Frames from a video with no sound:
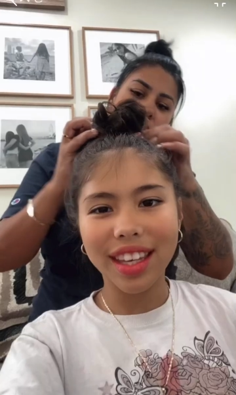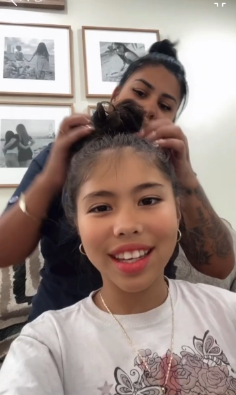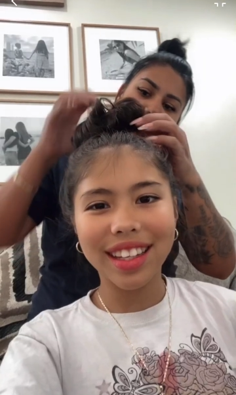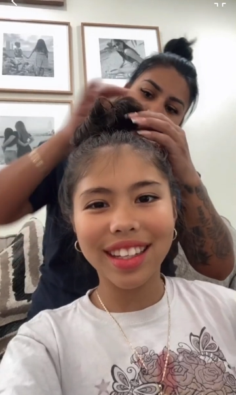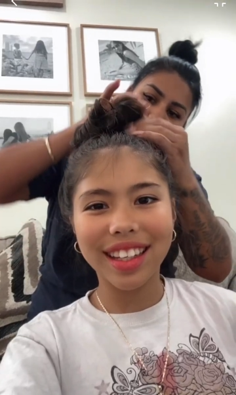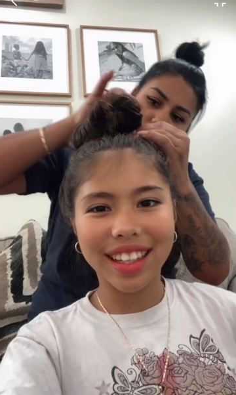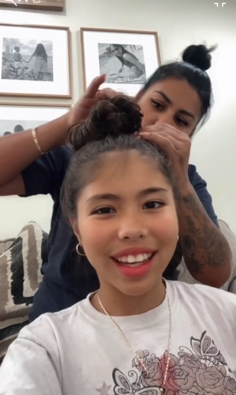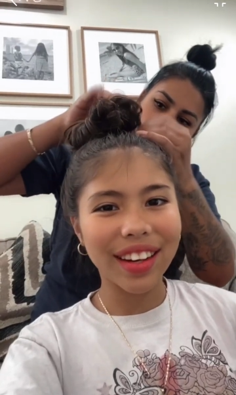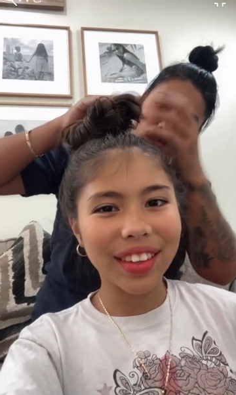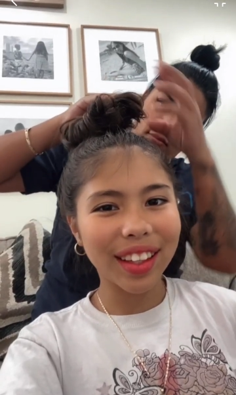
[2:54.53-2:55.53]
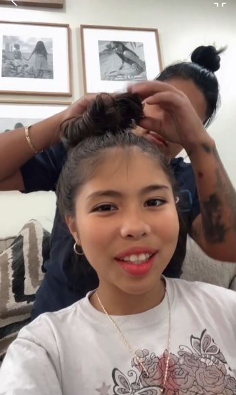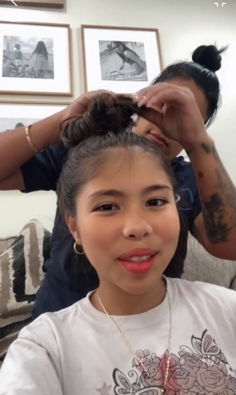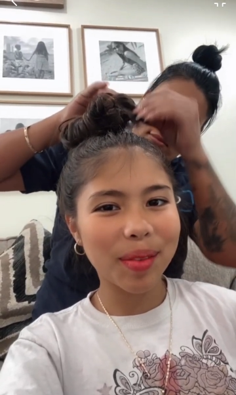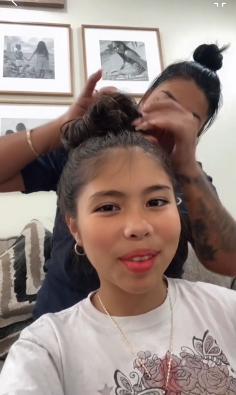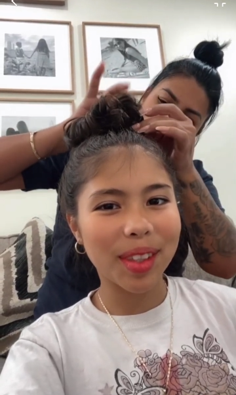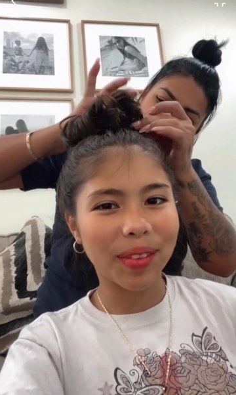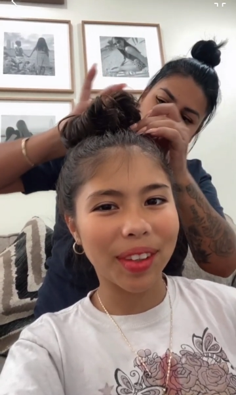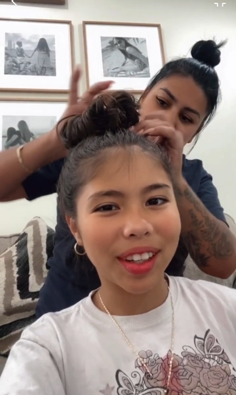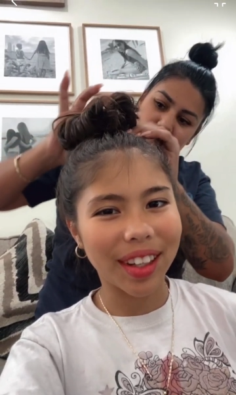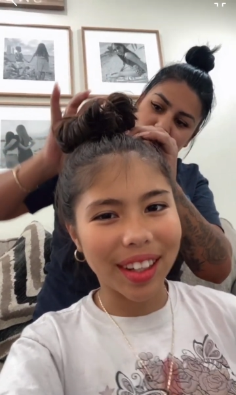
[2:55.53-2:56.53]
Speaker 1: yeah, I don't like this messy
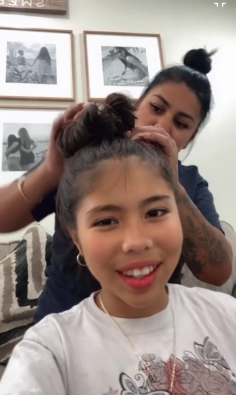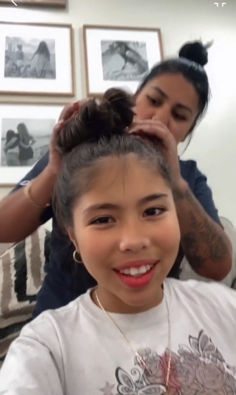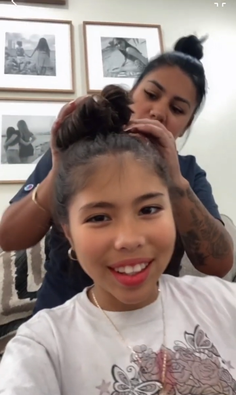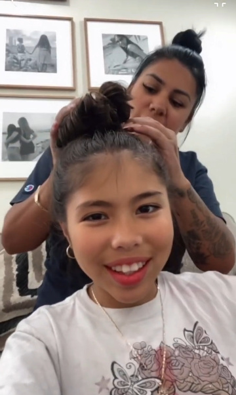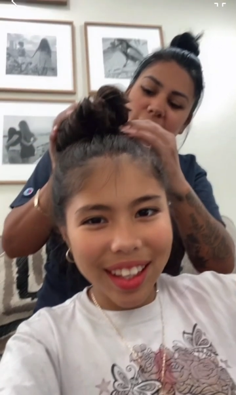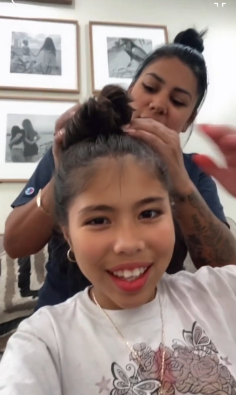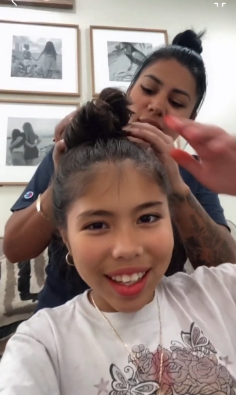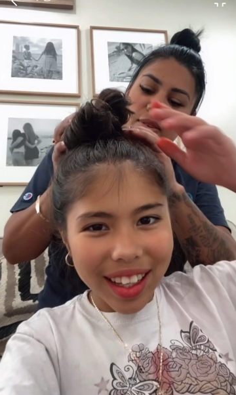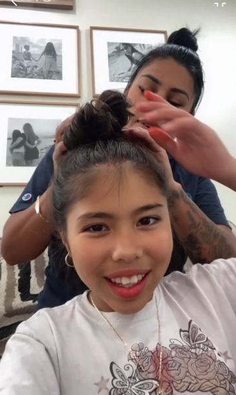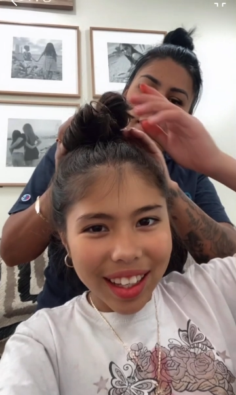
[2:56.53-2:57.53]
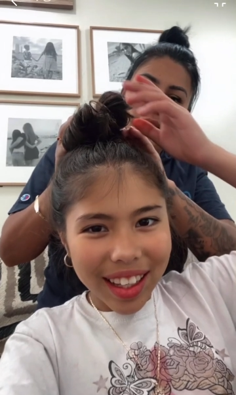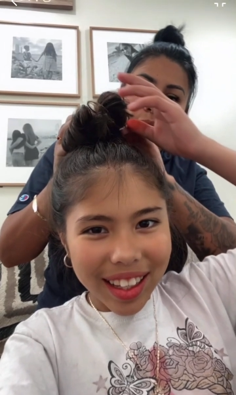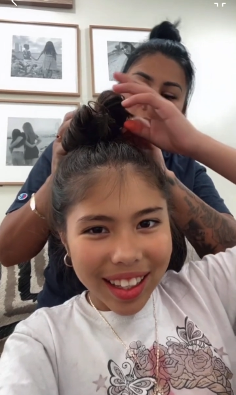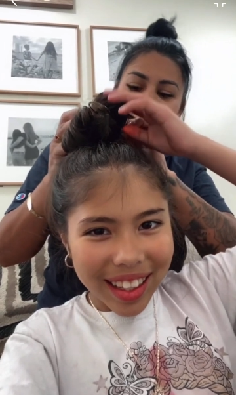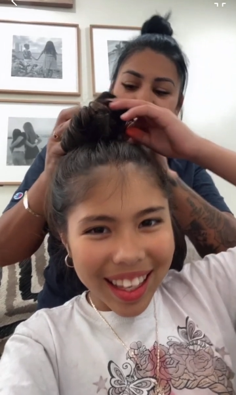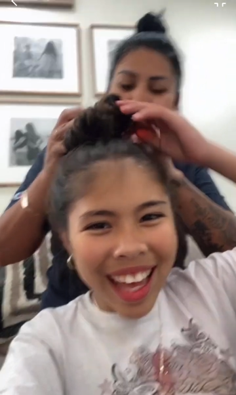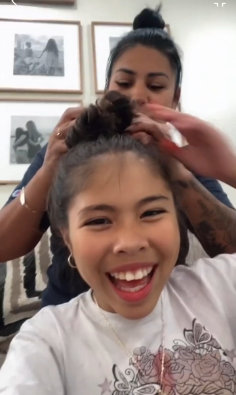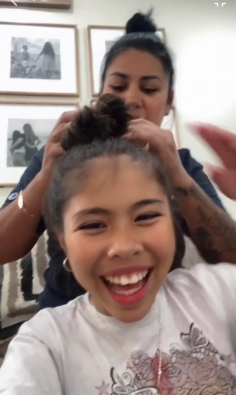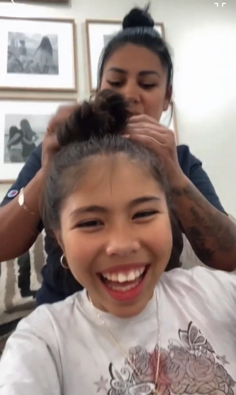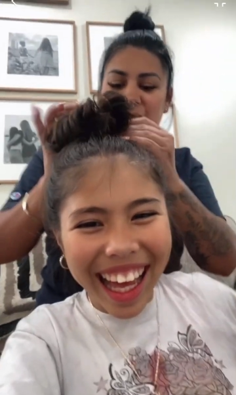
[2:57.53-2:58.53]
bun.
Speaker 2: Well, it's not the cutest, but
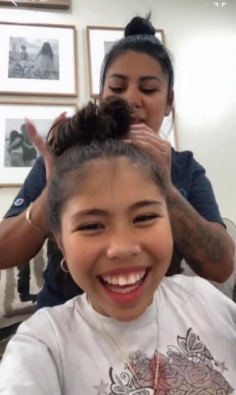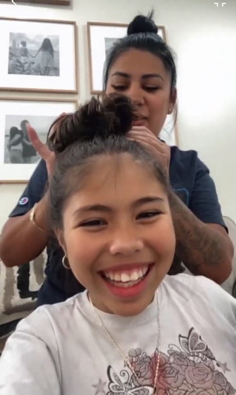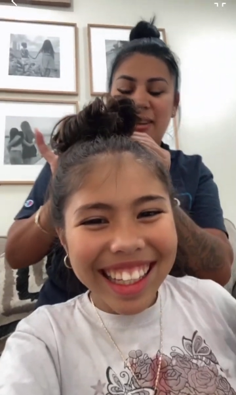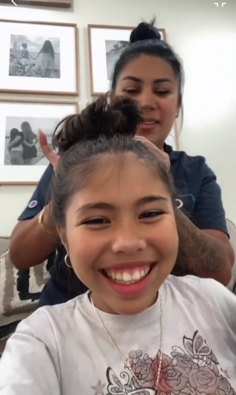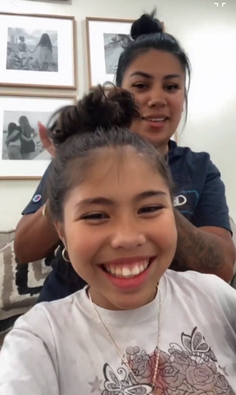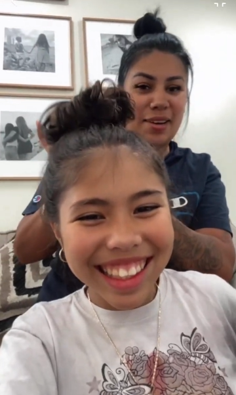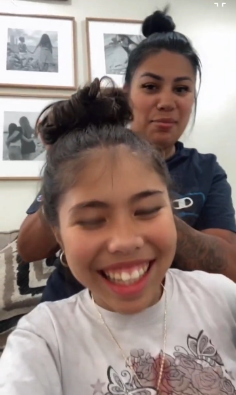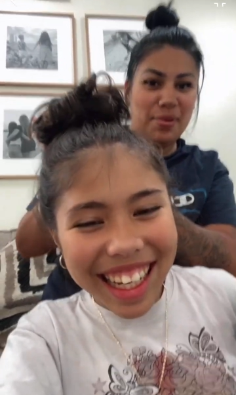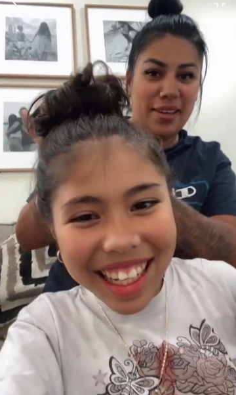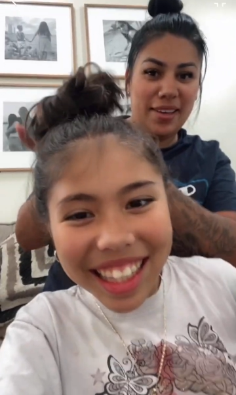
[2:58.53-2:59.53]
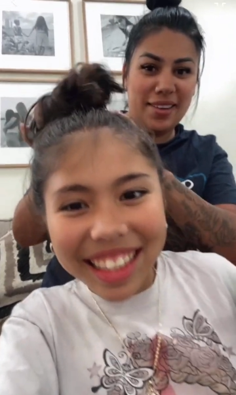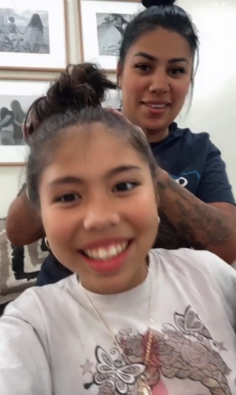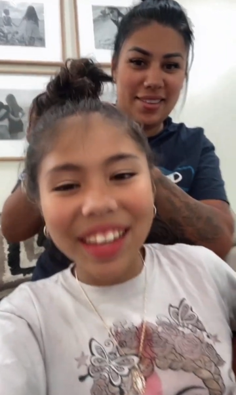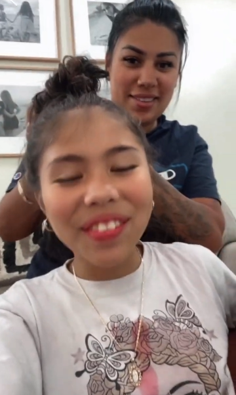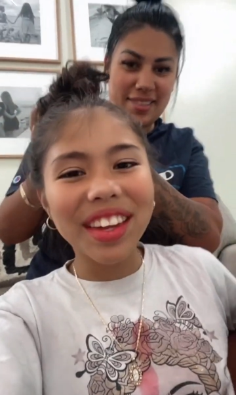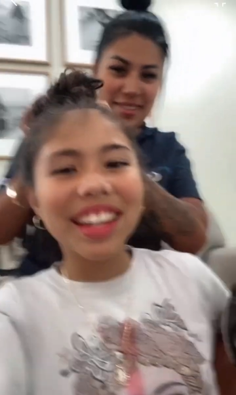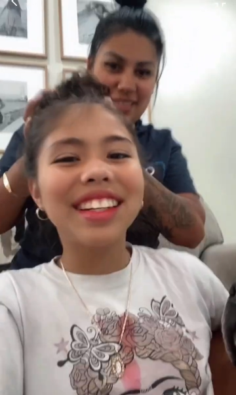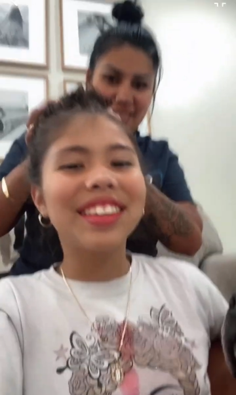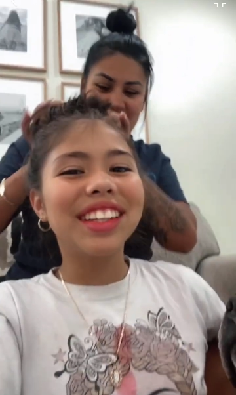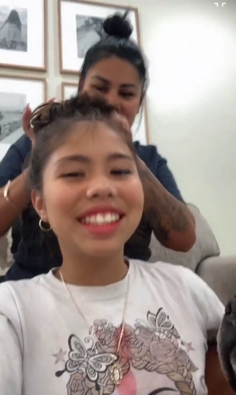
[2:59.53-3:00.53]
it's when you go outside and play.
Speaker 1: She
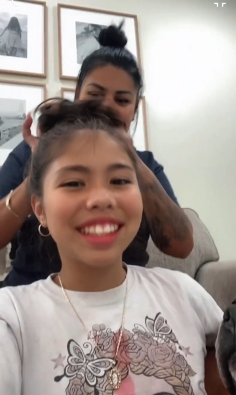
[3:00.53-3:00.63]
admitted to it.